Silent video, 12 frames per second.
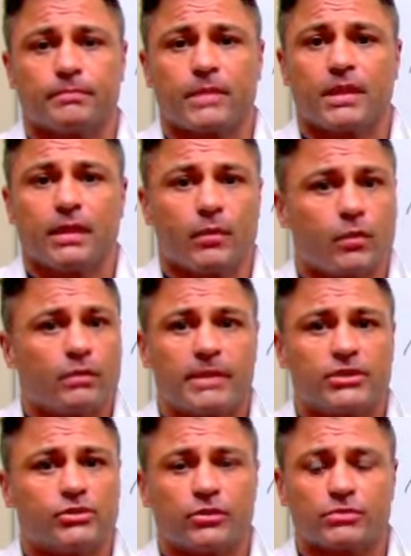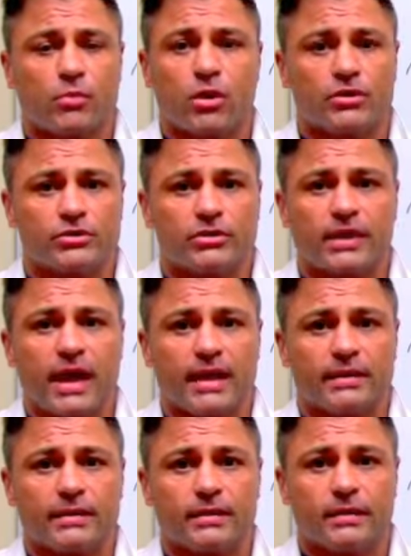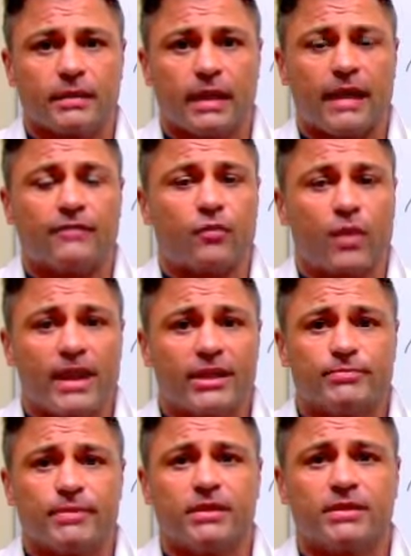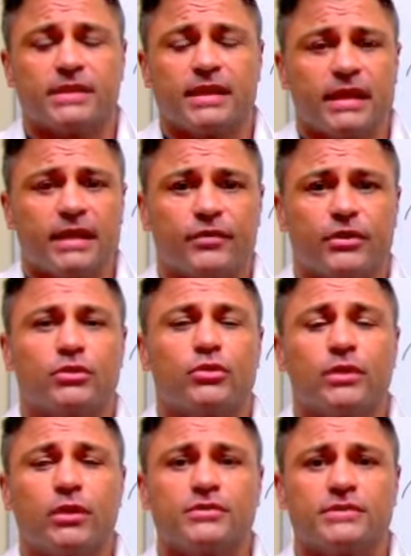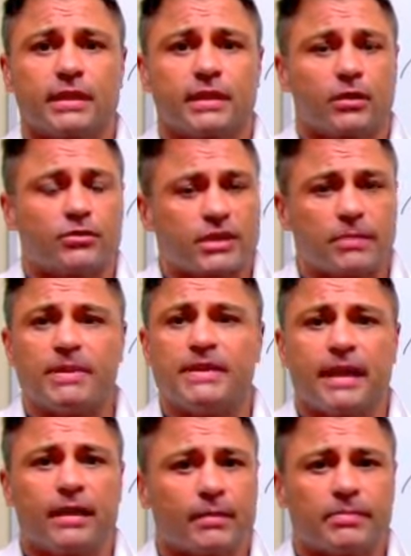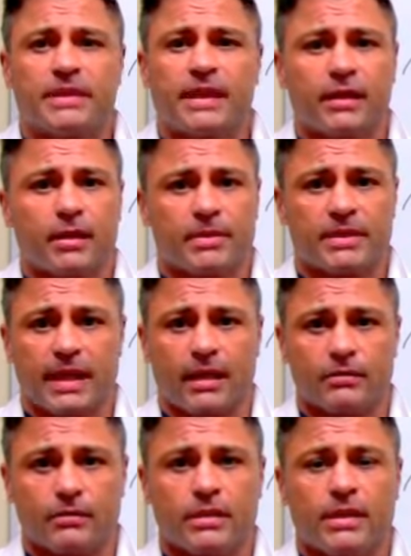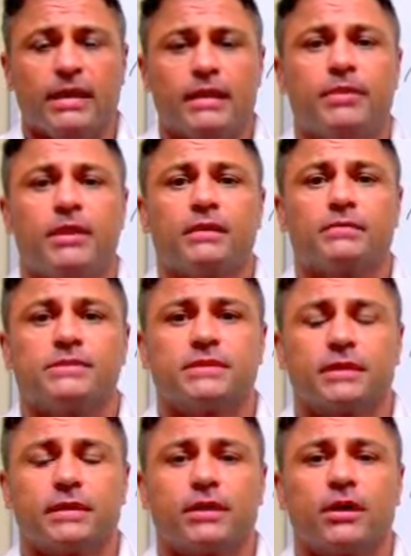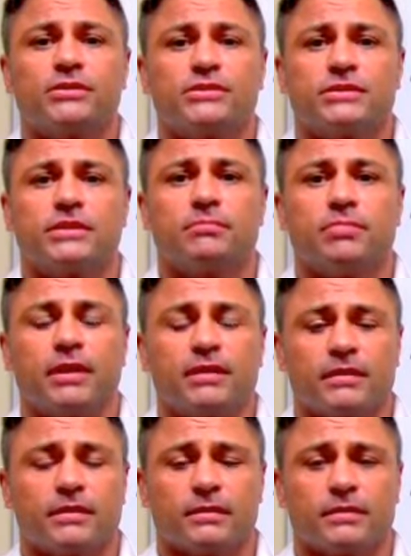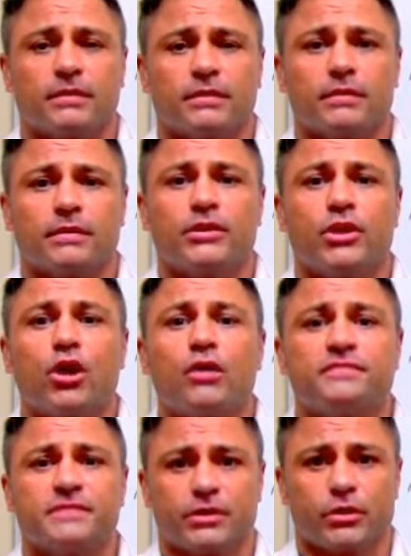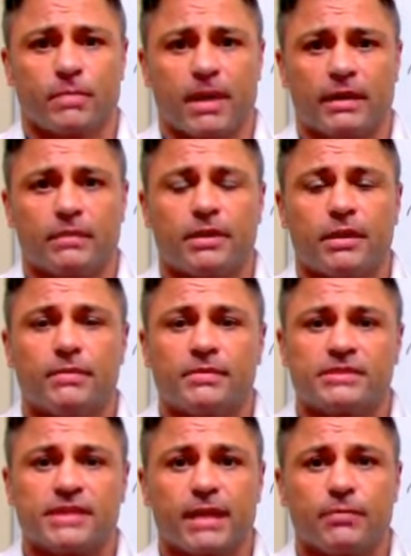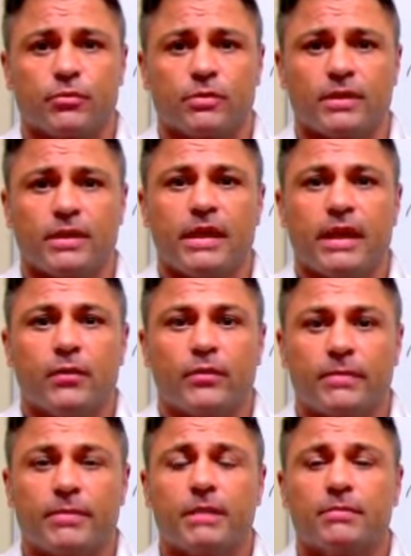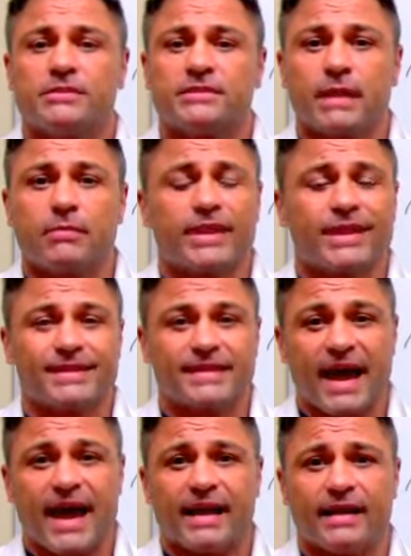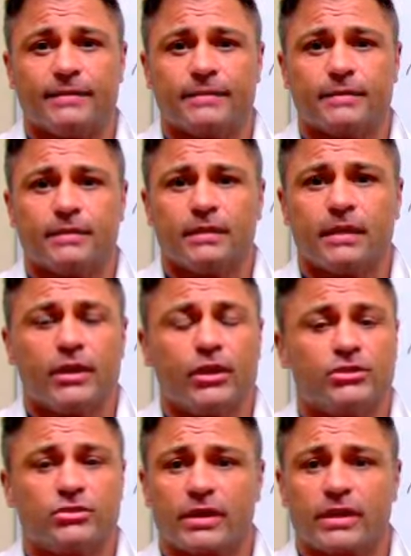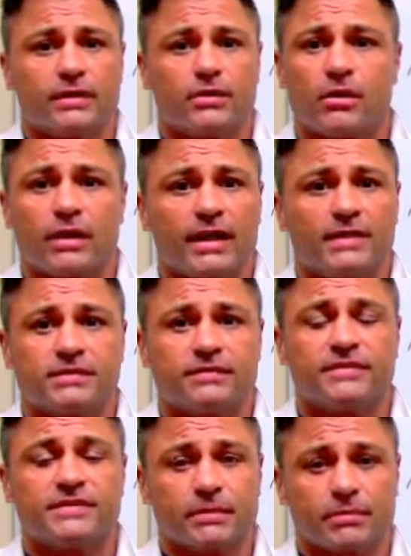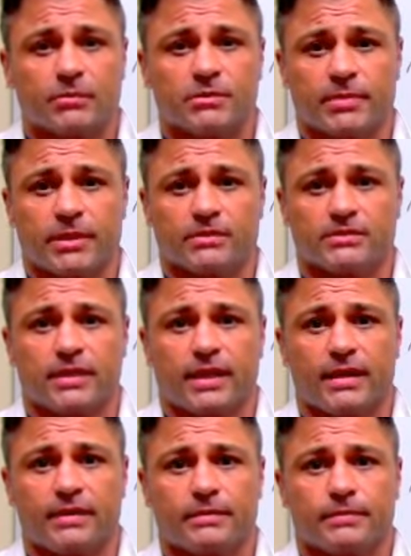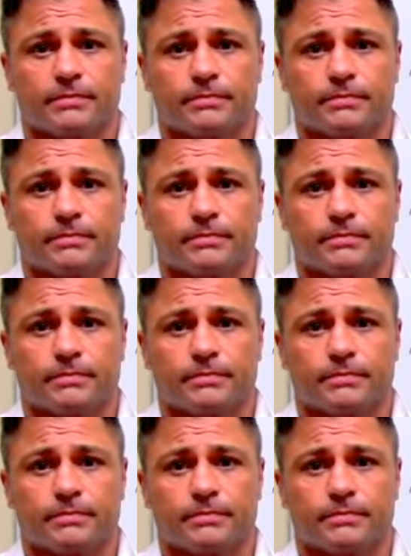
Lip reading: And we want to make sure those markers are not out of range because if your glucose goes up and down, up and down, up and down, it causes the blood, the nerves in your body to become unstable. And when they become unstable, they can die. And you can start getting all kinds of symptoms because of that.